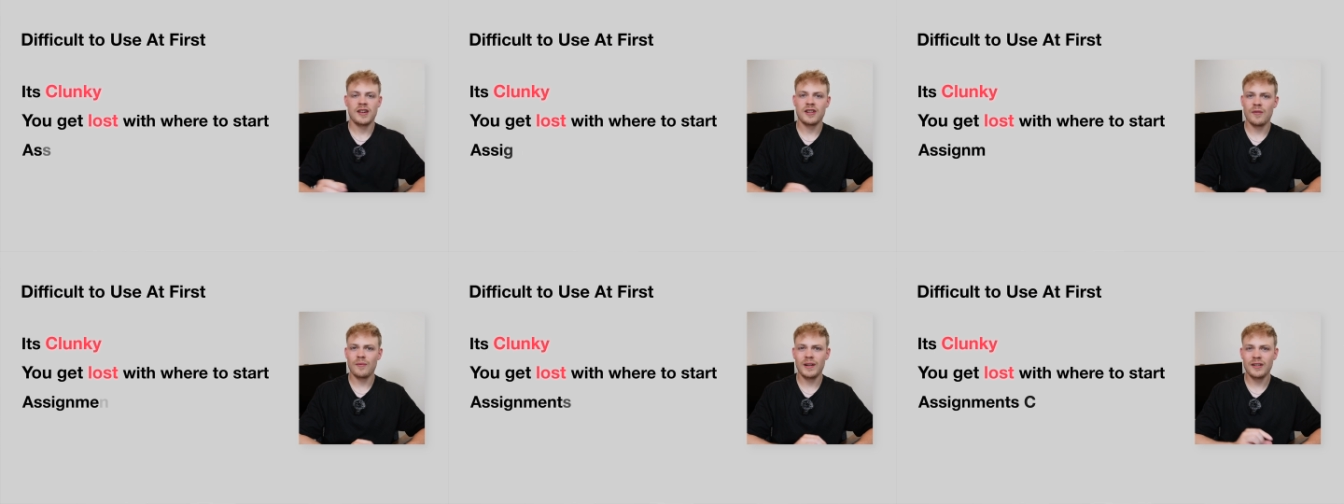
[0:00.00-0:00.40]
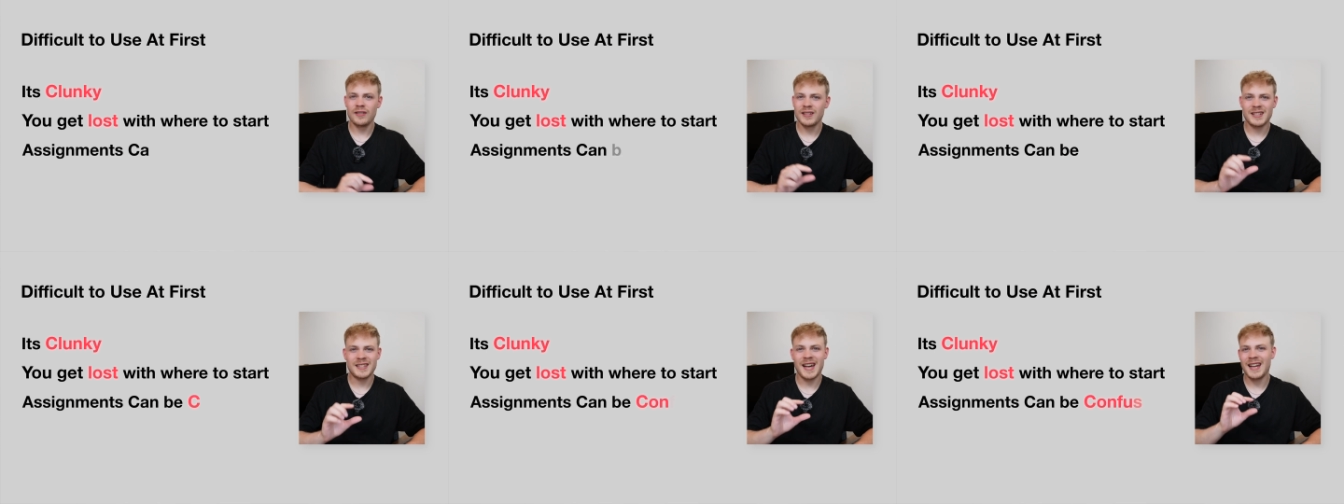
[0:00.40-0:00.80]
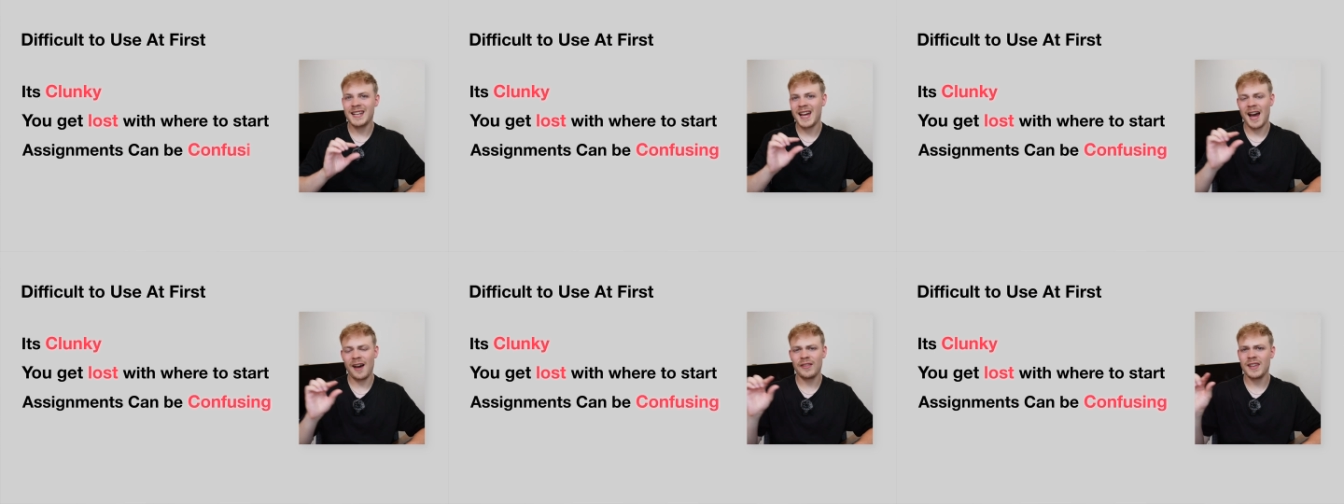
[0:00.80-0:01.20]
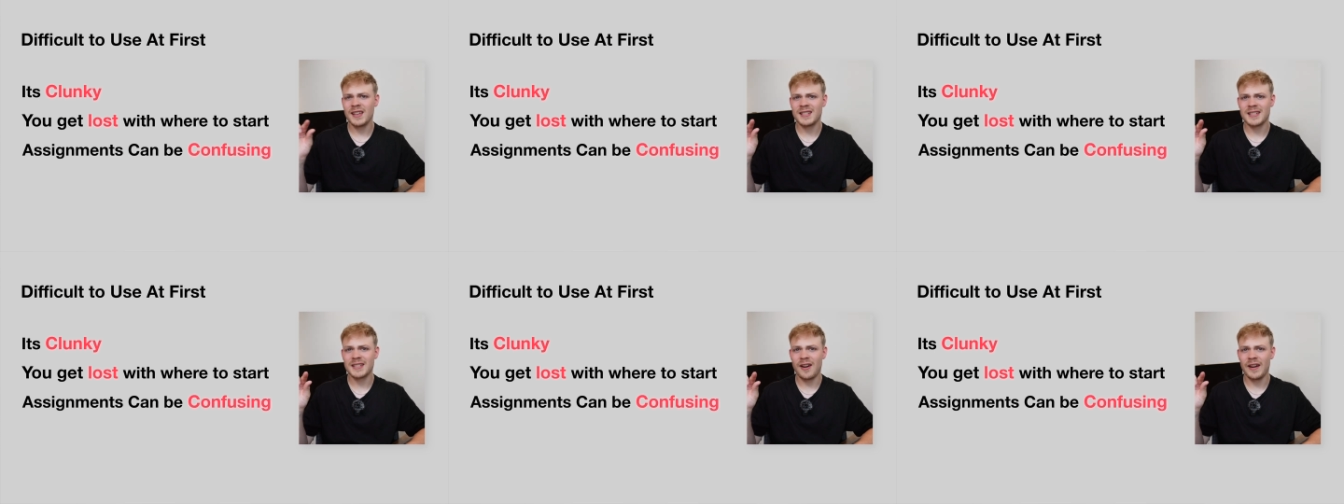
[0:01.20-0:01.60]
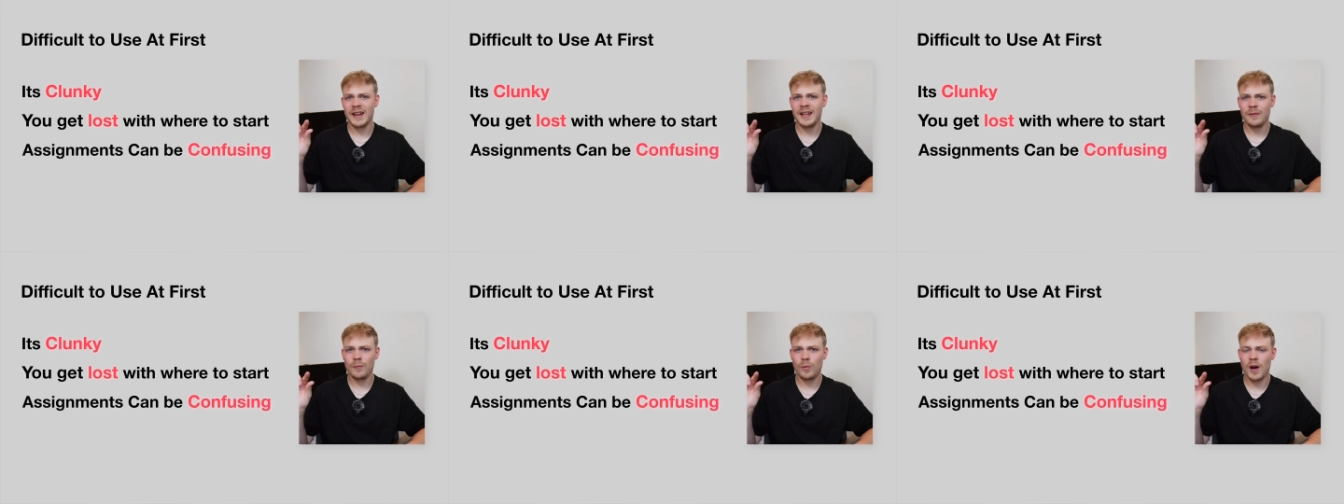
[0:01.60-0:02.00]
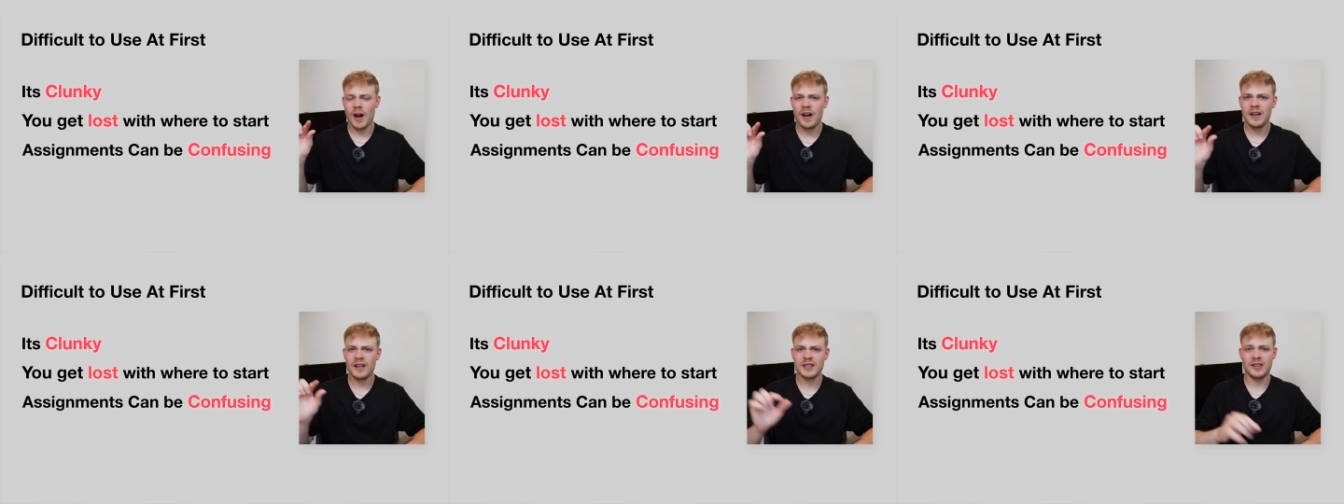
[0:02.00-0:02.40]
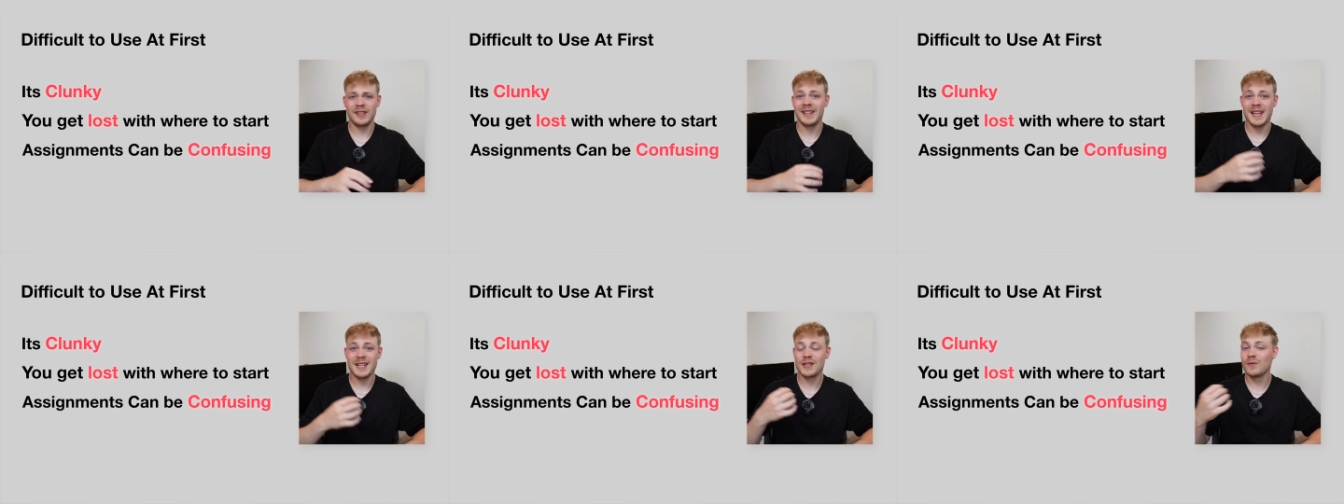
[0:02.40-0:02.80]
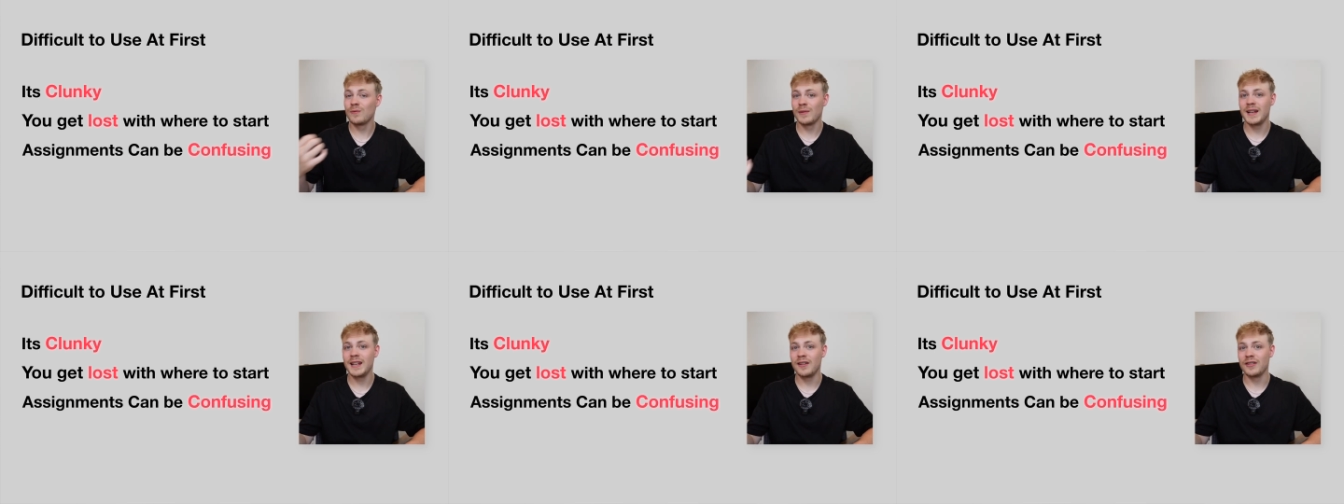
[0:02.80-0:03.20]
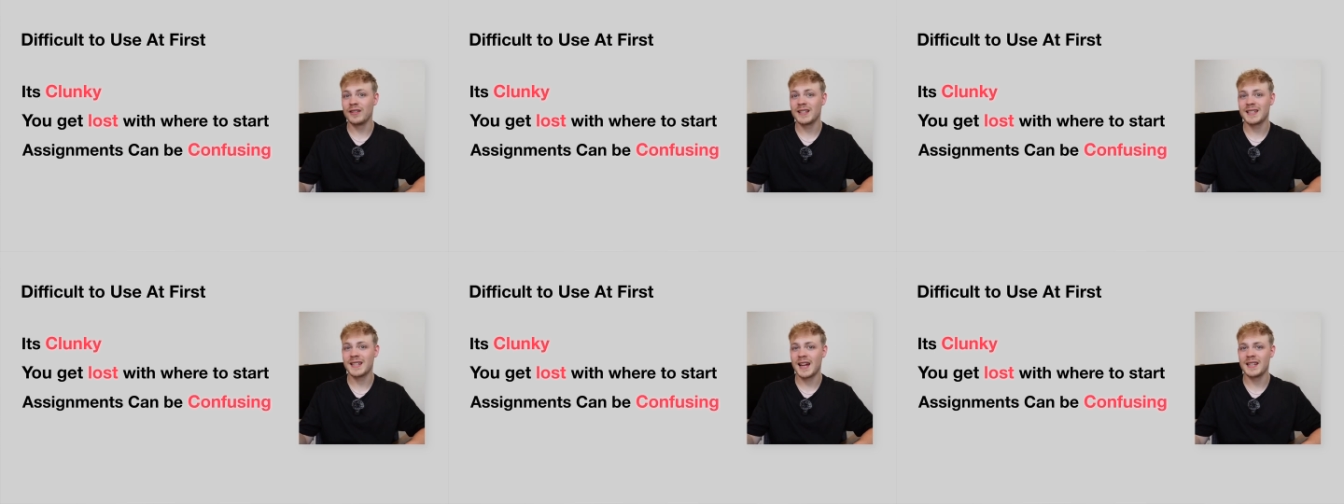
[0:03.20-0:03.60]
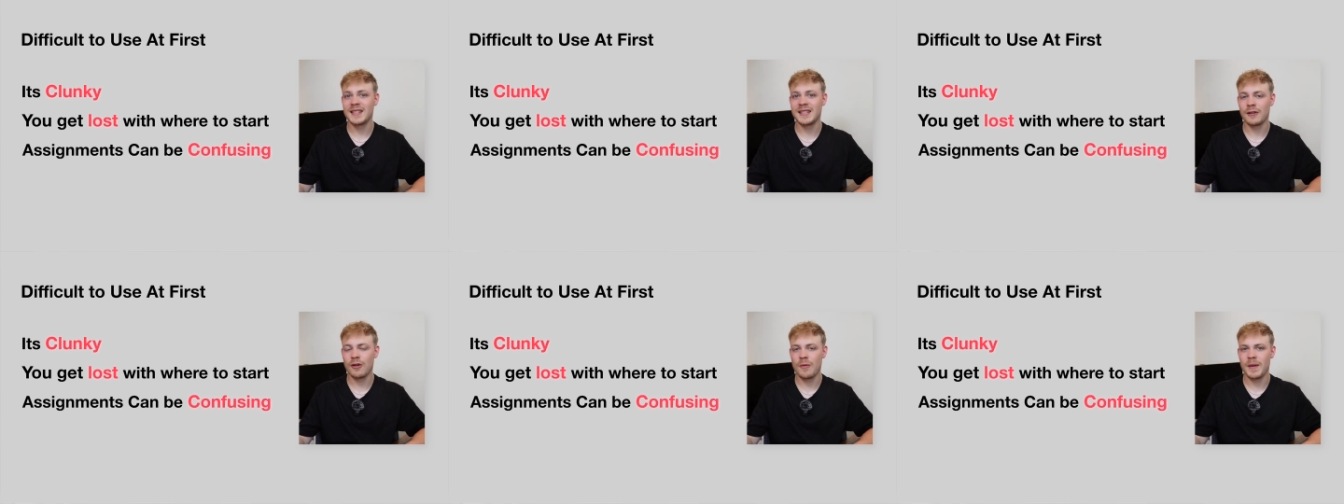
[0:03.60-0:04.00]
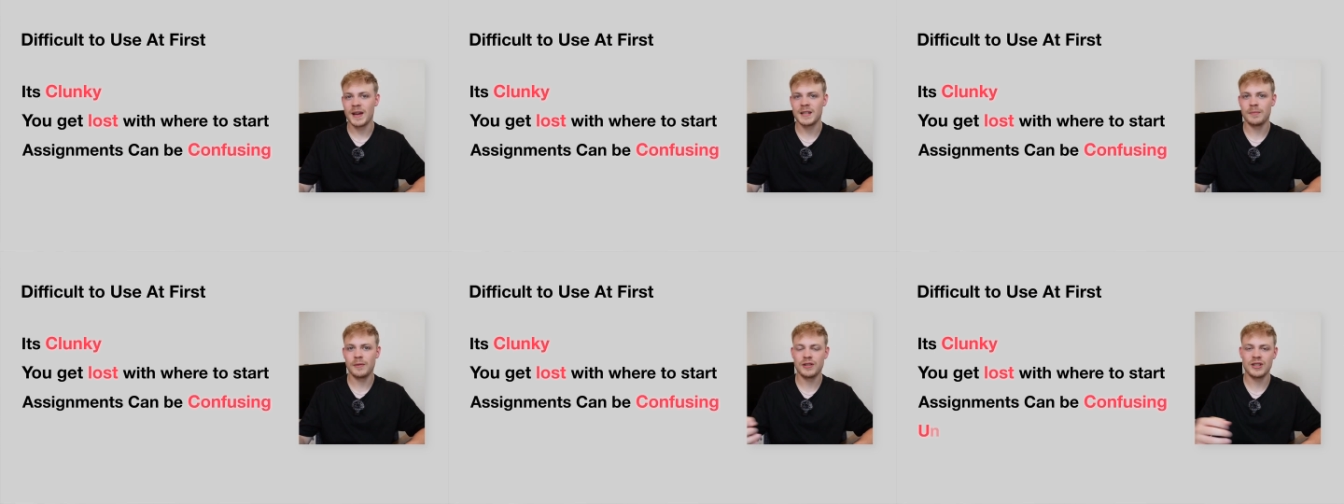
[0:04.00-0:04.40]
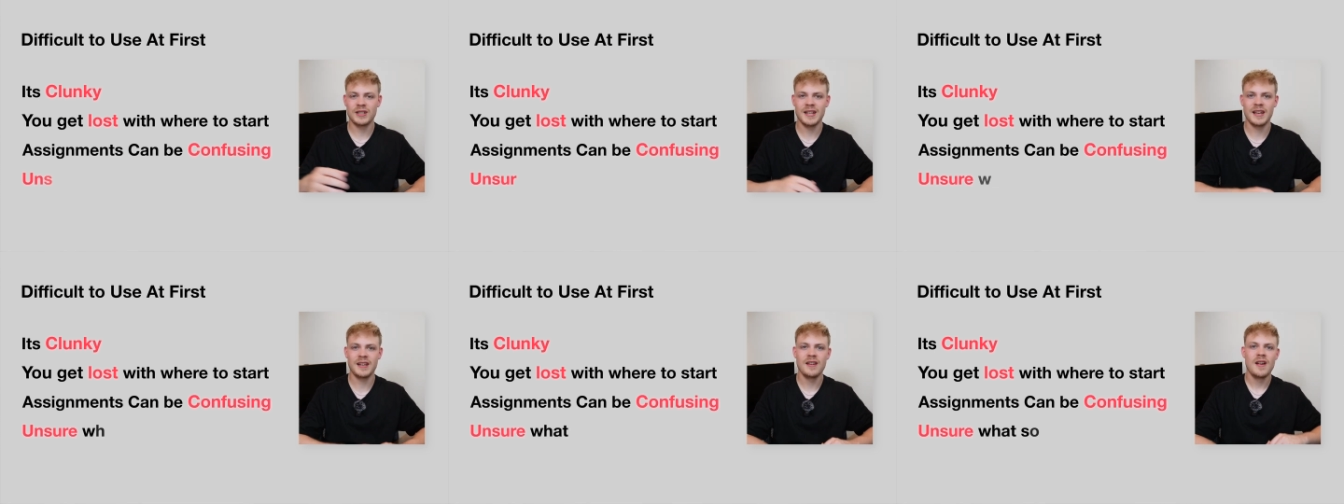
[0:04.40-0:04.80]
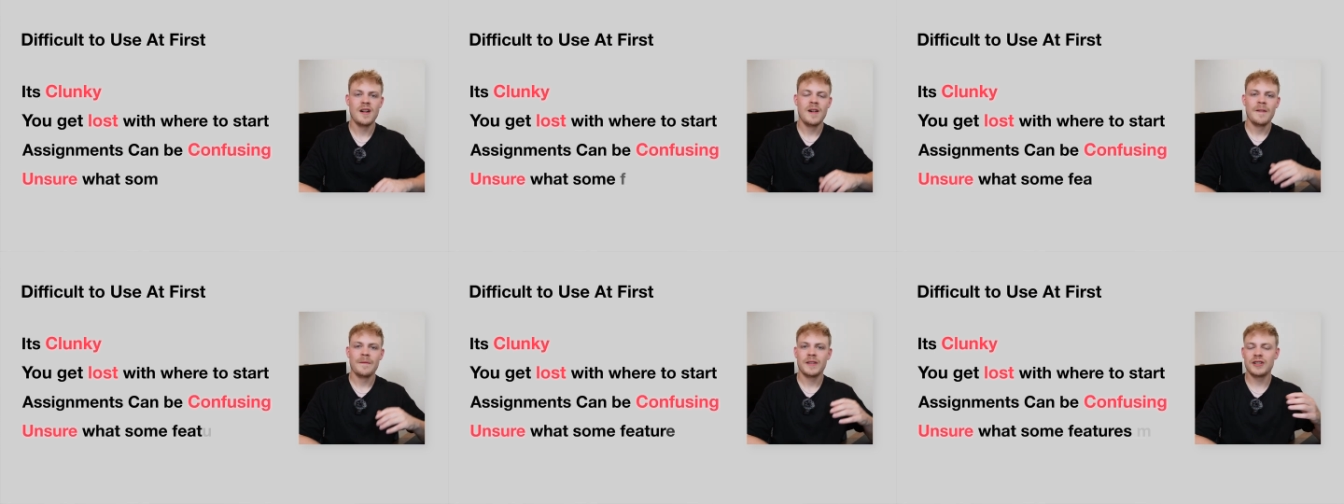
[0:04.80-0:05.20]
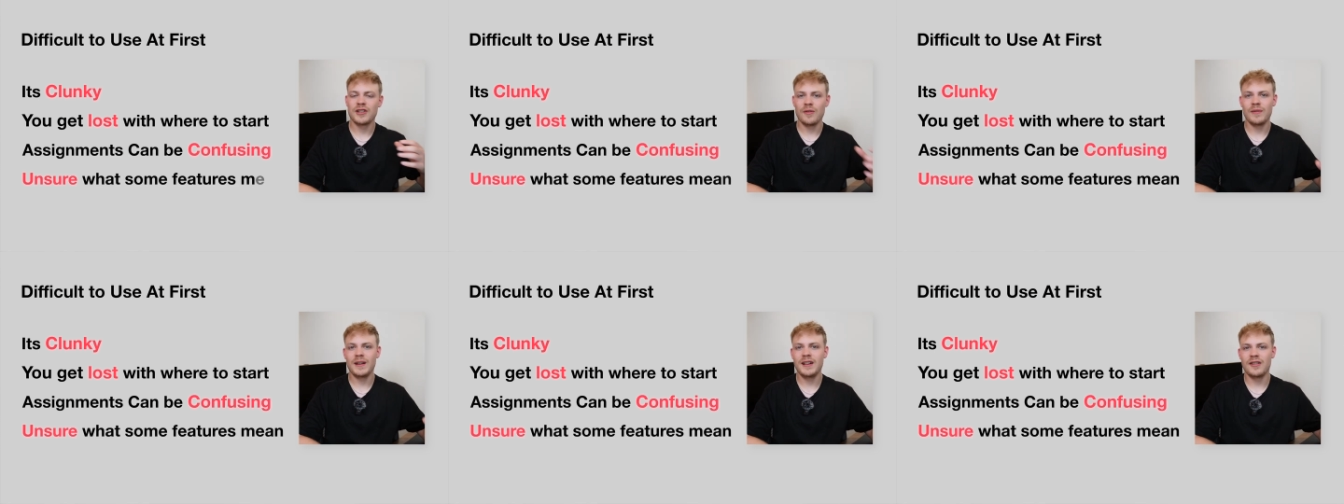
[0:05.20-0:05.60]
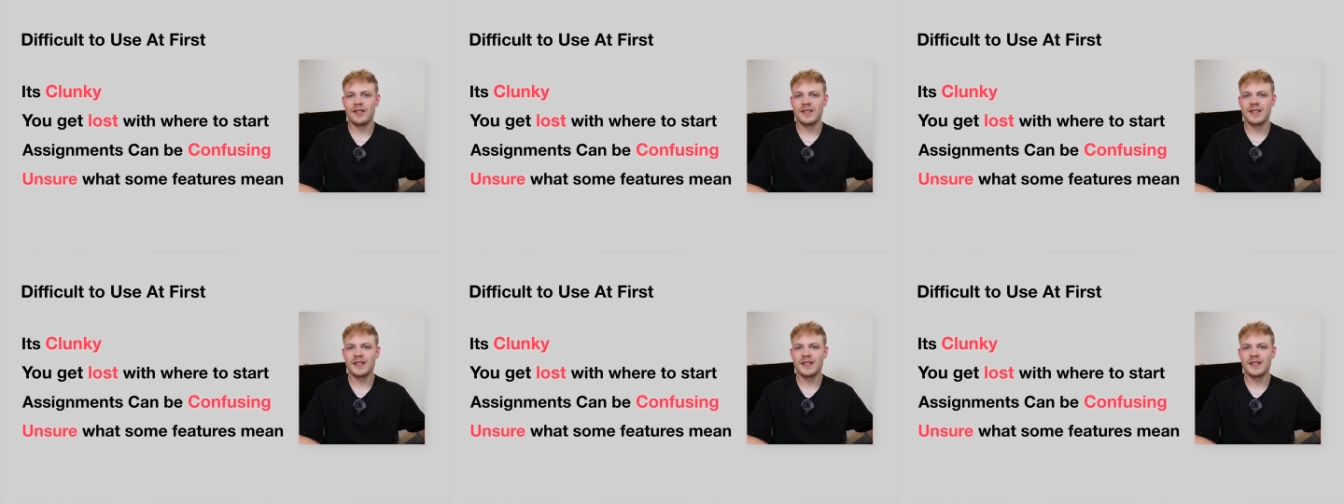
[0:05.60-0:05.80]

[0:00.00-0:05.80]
You don't really understand how the assigning works unless you really understand zero-based budgeting. You don't really